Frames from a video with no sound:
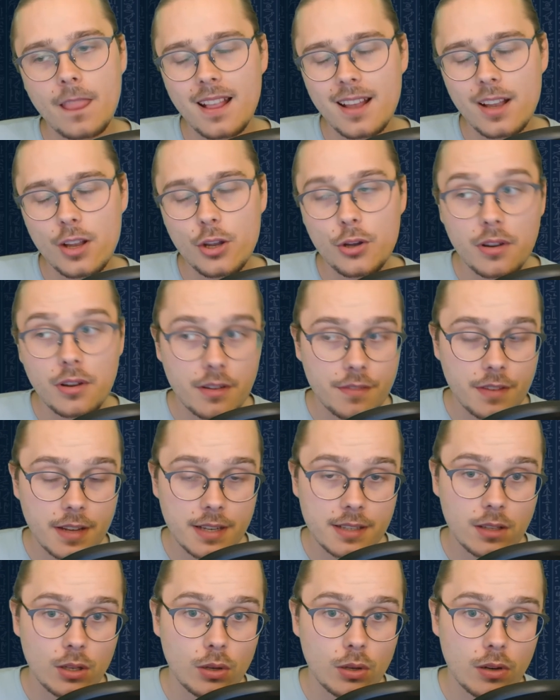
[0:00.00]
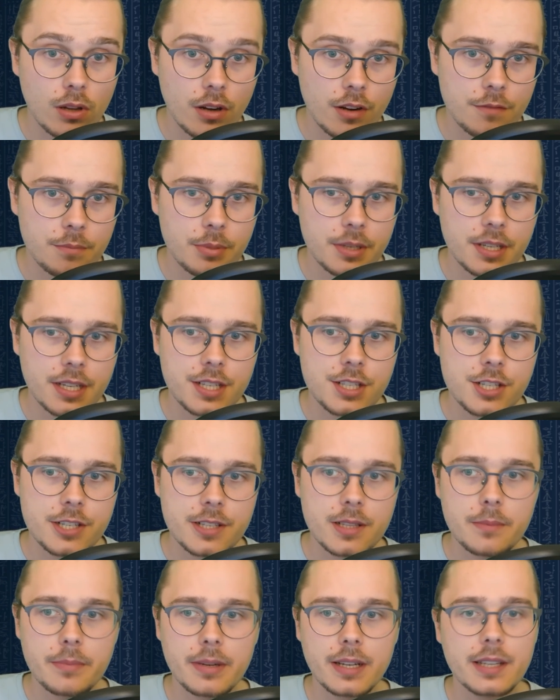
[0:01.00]
could have had a lot of
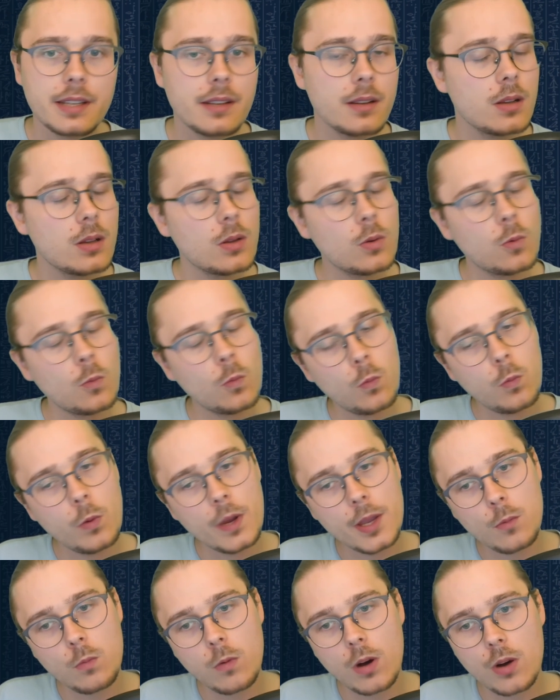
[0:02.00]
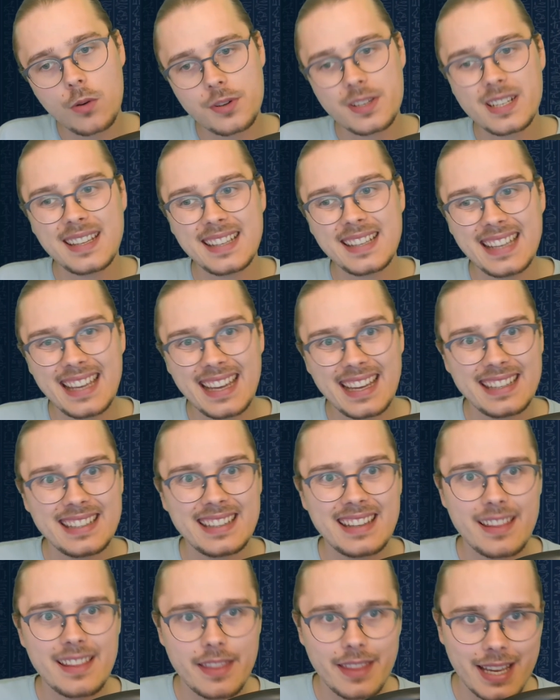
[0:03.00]
potential, but we won't get
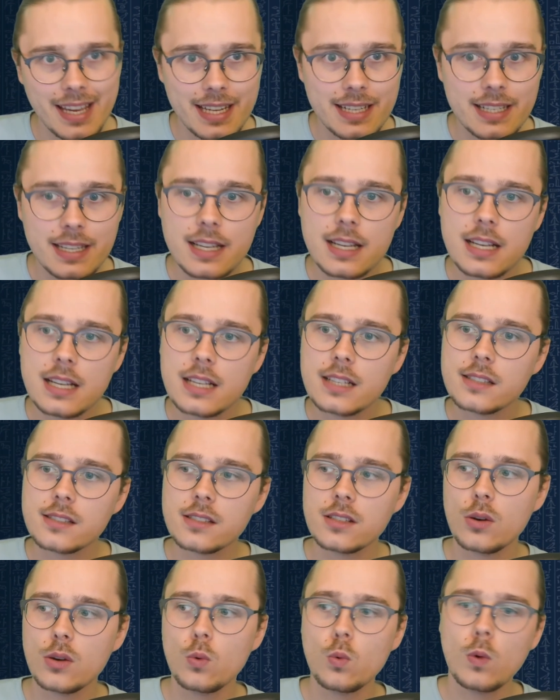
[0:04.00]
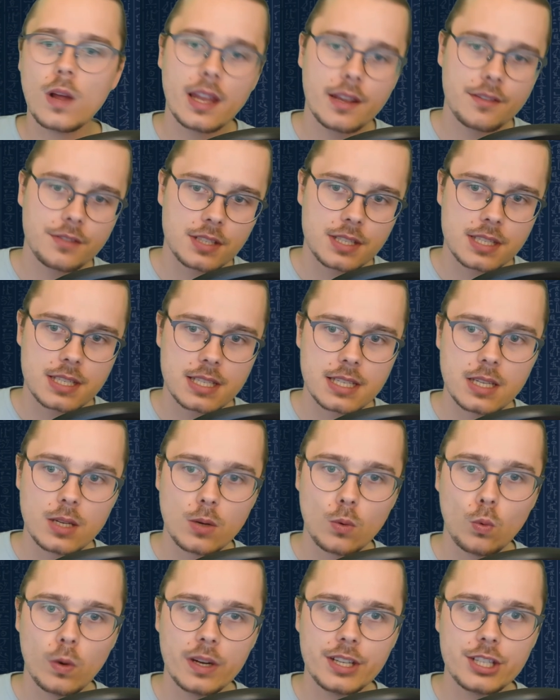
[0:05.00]
that. So we'll have to see
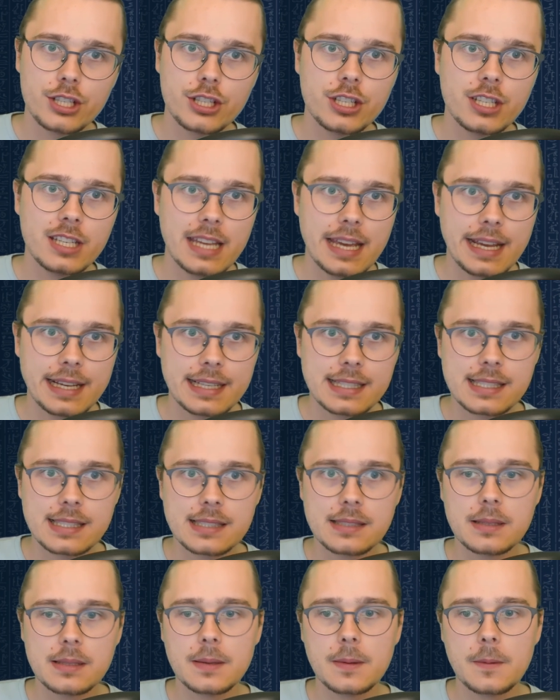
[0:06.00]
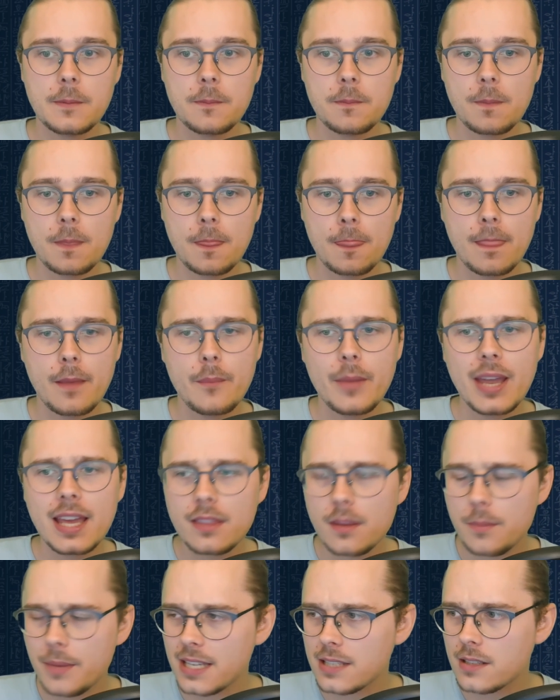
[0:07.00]
which decks make
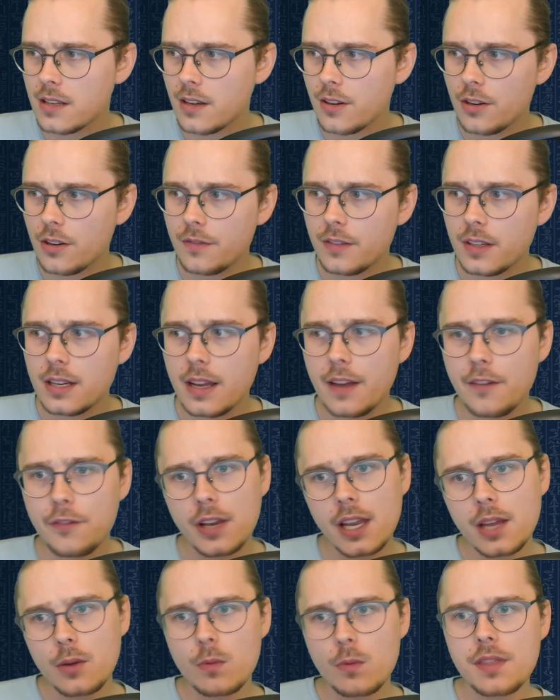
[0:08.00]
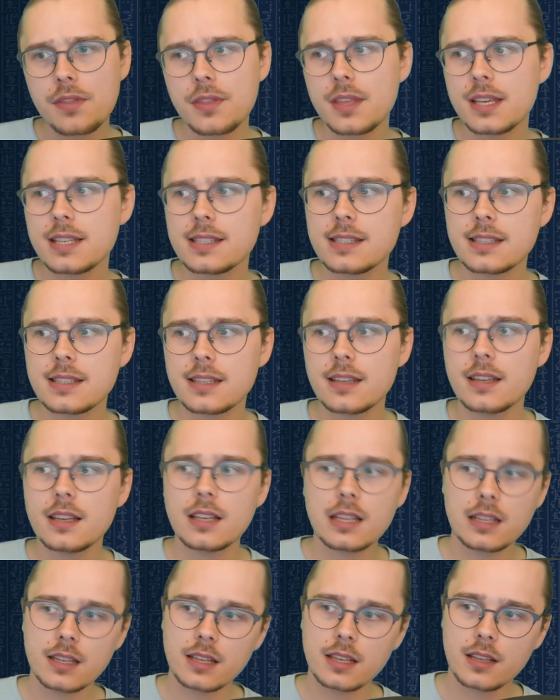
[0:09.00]
the best out of it. I feel like with this,
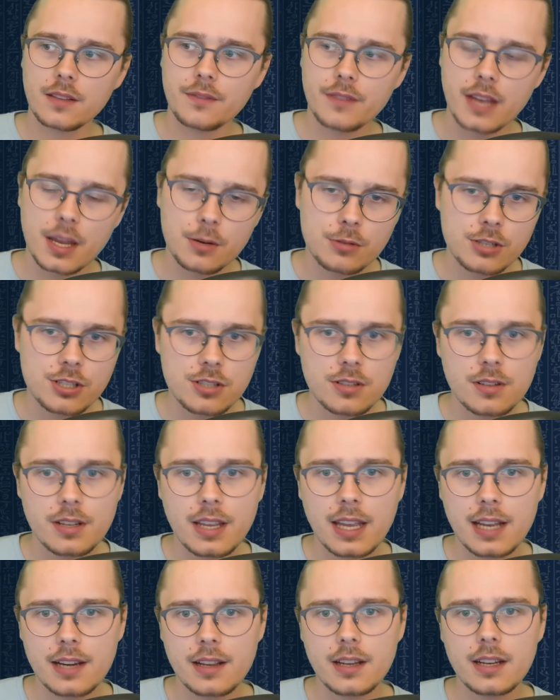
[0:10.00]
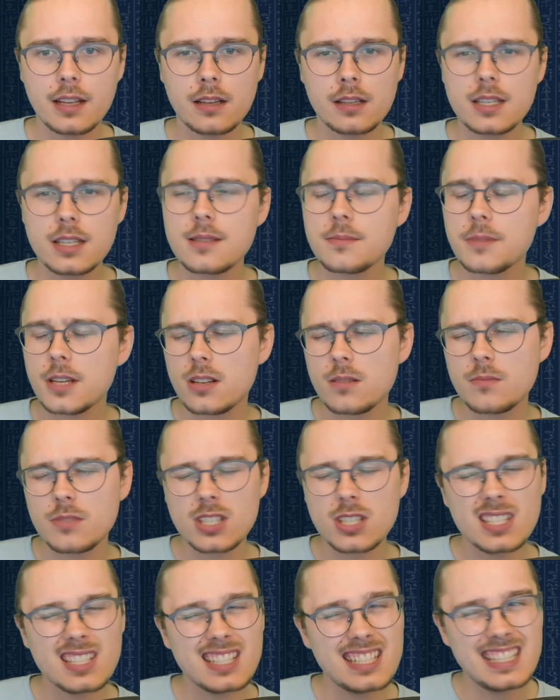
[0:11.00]
Vanquish Soul K9 at least
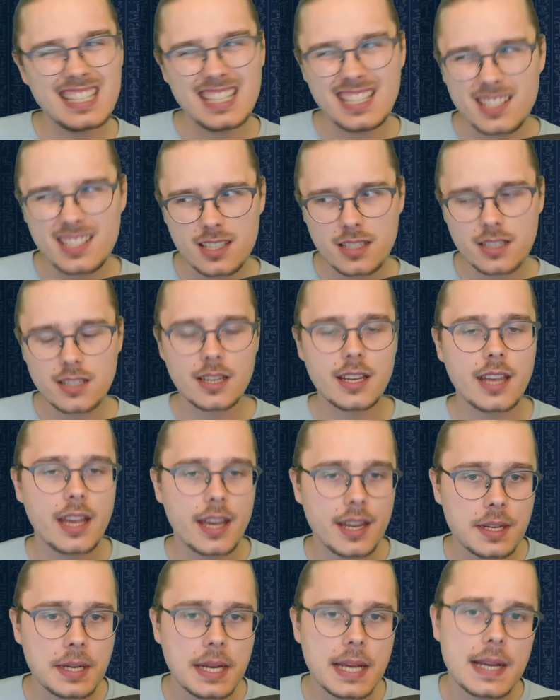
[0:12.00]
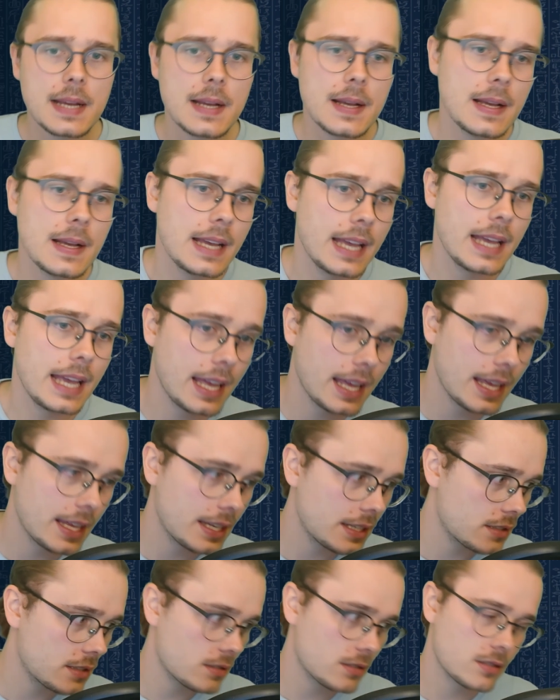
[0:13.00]
becomes decent again,
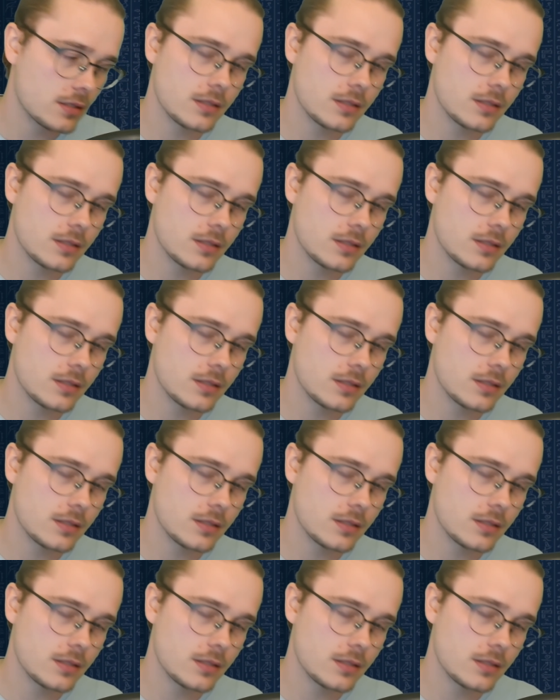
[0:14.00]
and